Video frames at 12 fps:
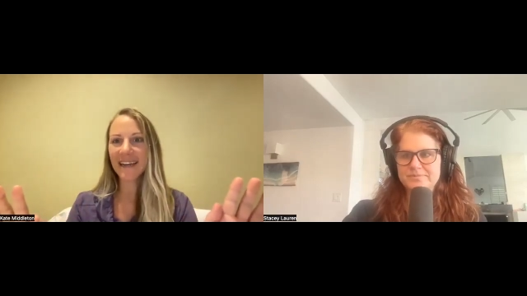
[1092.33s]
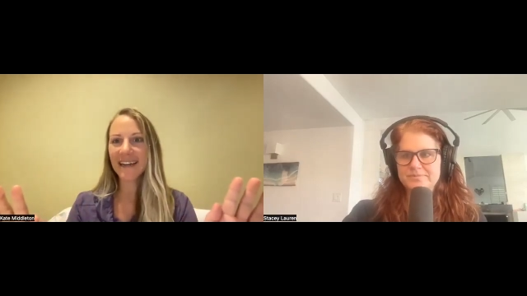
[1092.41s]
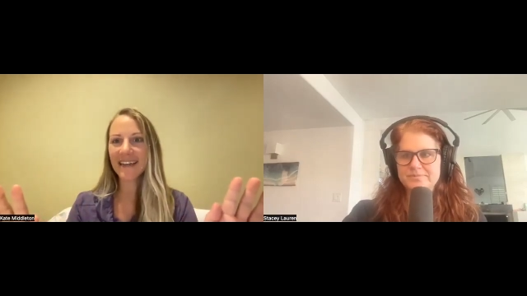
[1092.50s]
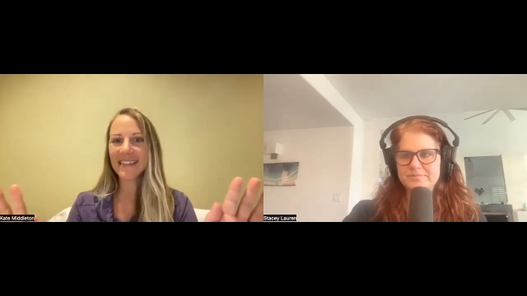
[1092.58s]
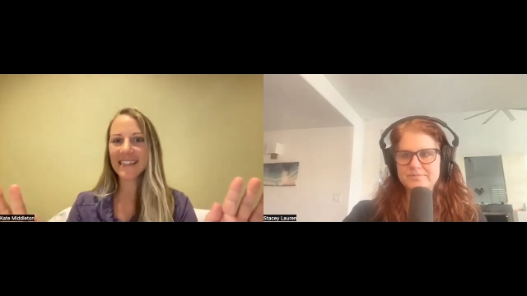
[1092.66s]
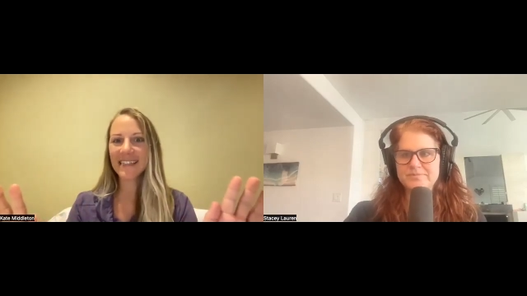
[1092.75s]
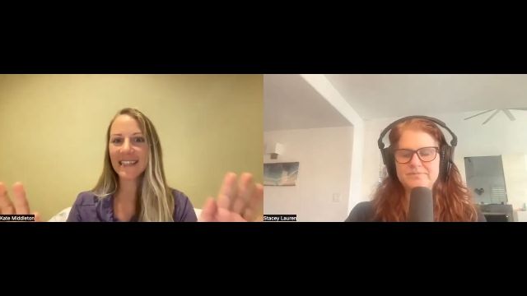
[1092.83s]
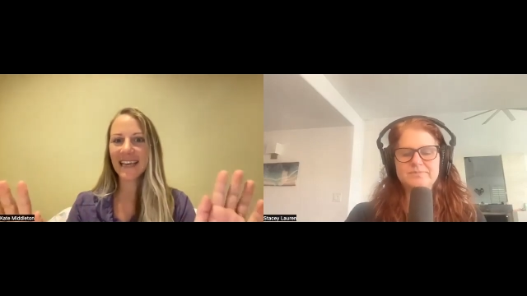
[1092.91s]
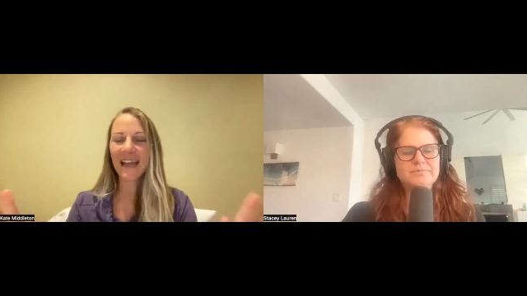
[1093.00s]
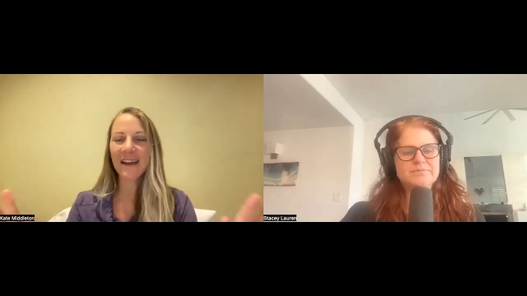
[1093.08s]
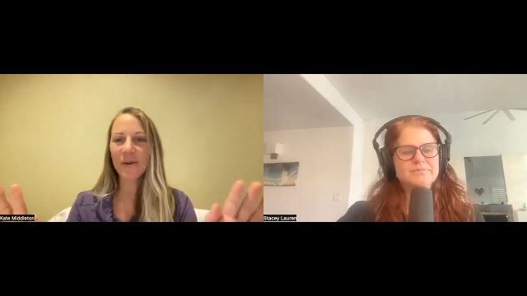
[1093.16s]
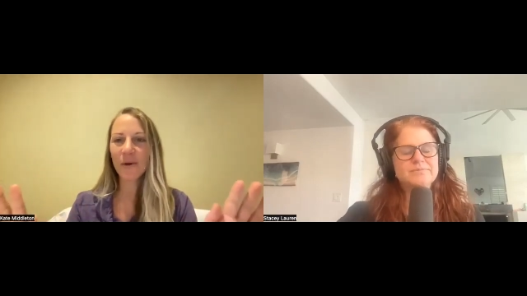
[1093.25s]
Speaker 1: because the
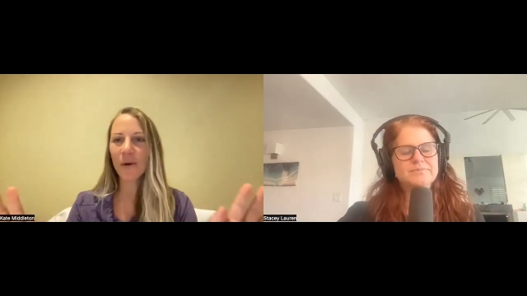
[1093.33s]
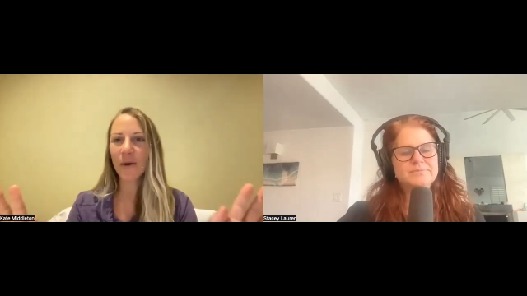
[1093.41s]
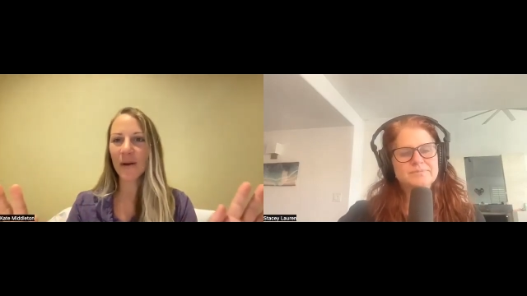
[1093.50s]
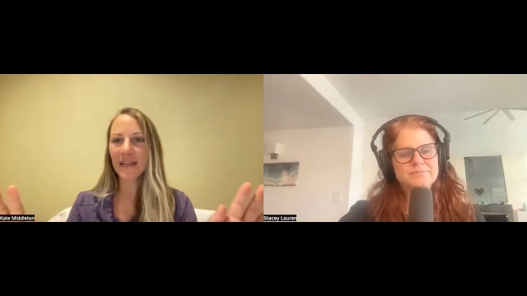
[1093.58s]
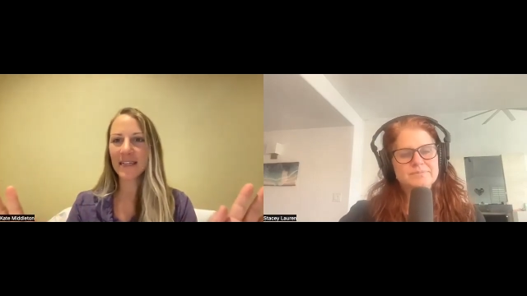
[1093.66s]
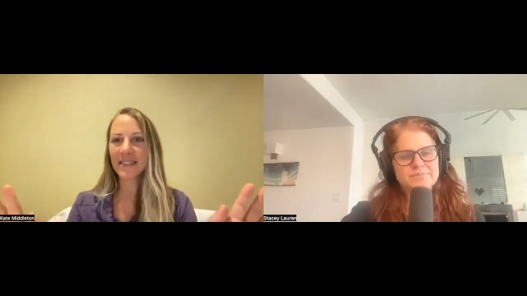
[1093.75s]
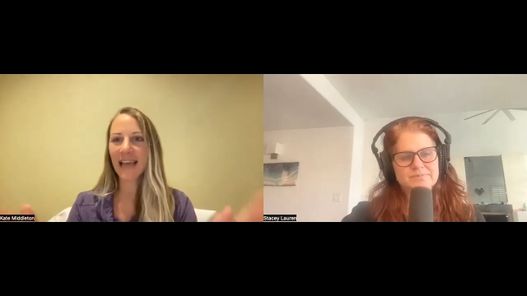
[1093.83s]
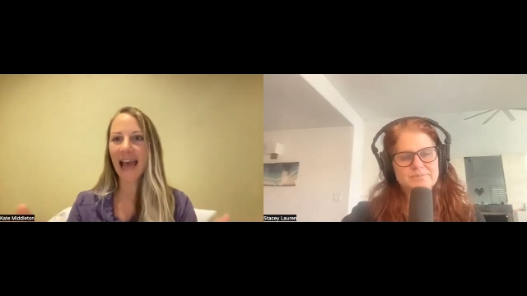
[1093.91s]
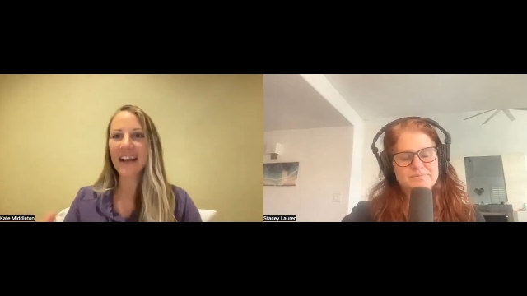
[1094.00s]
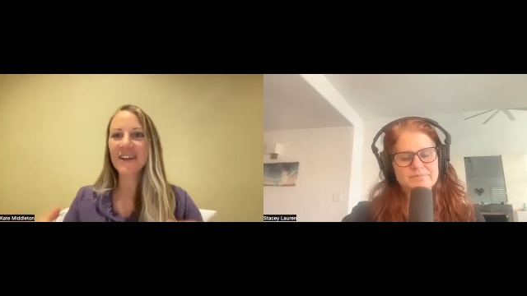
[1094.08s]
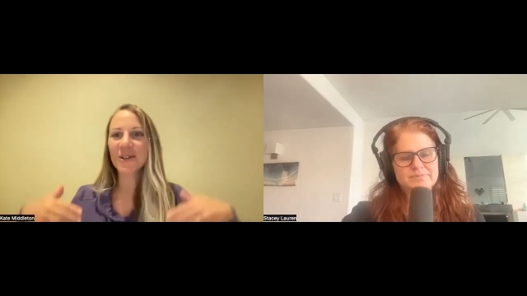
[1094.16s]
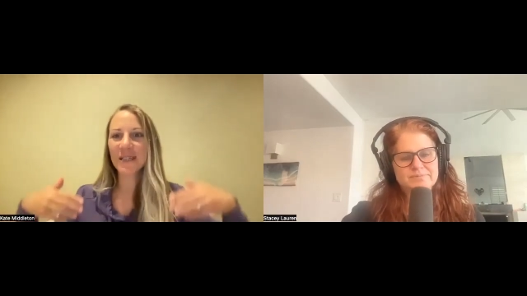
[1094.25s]
end goal is
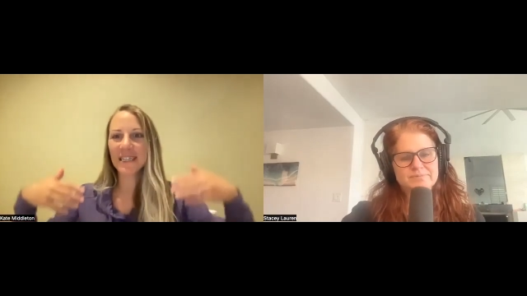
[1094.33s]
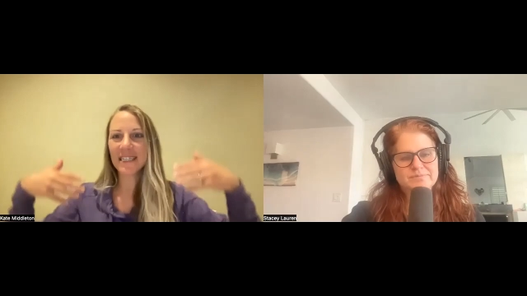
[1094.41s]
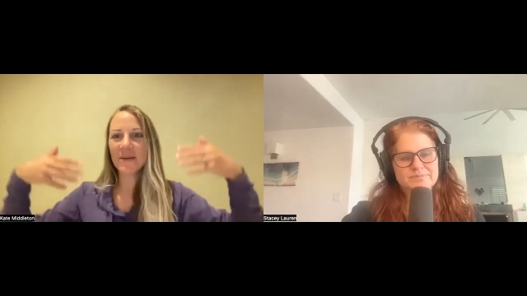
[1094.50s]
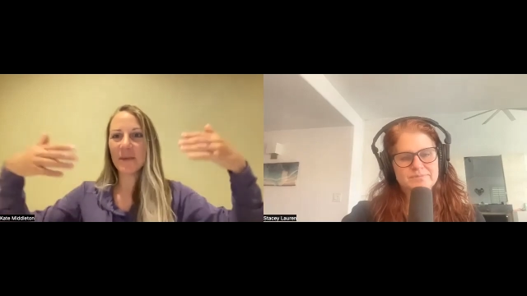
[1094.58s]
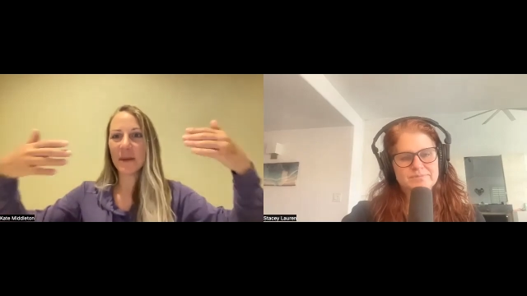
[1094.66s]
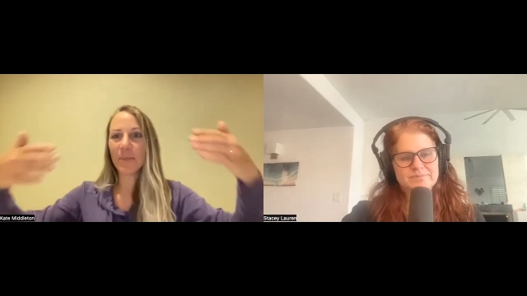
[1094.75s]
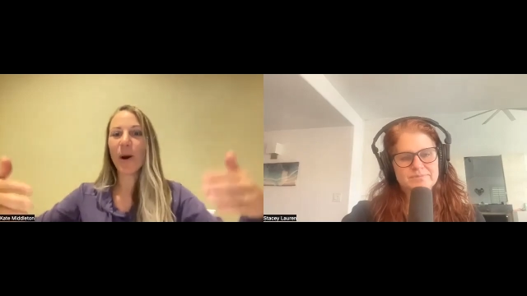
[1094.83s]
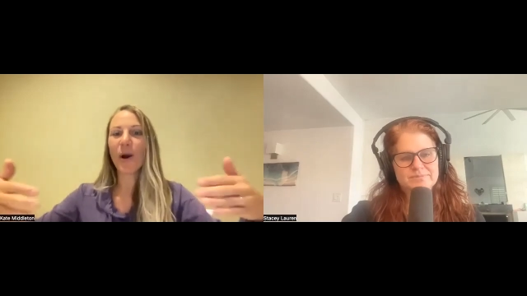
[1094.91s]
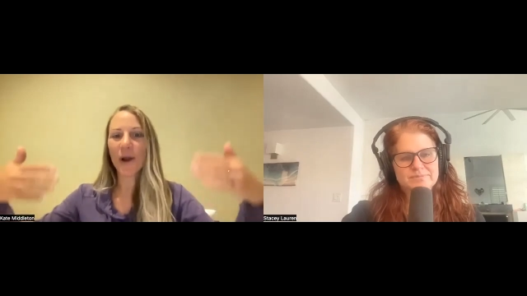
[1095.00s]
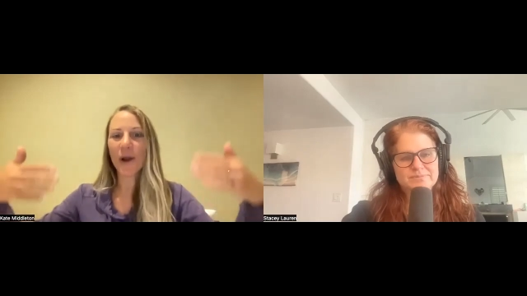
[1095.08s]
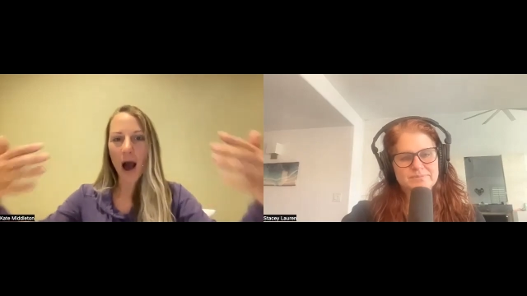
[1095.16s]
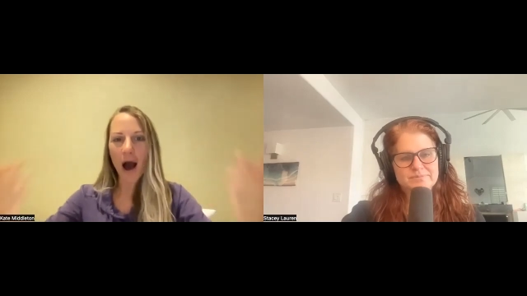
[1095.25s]
actually to be
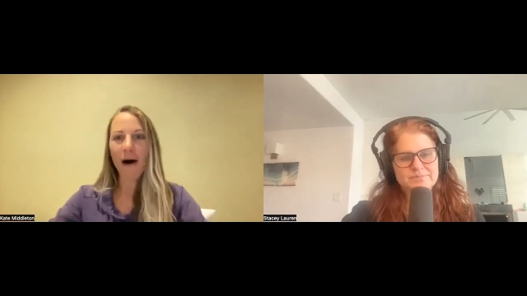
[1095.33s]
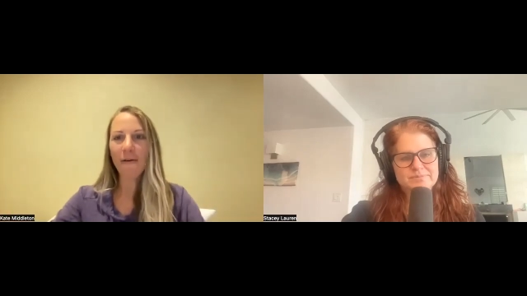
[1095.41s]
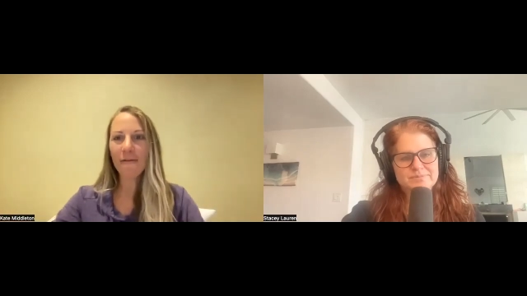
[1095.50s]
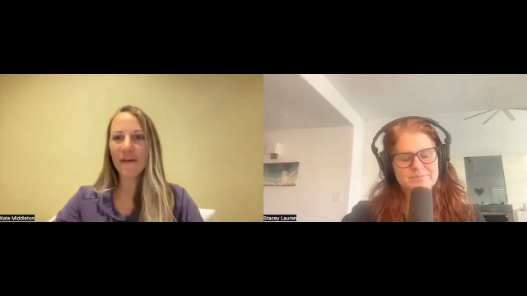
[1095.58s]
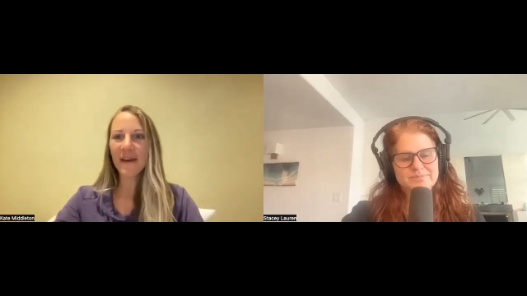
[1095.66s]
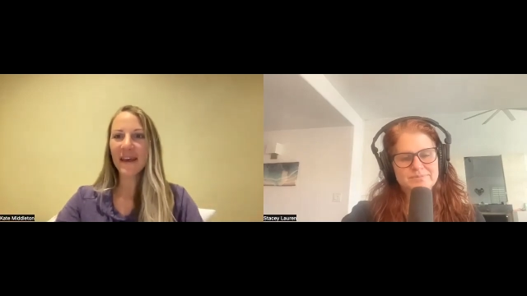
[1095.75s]
part of,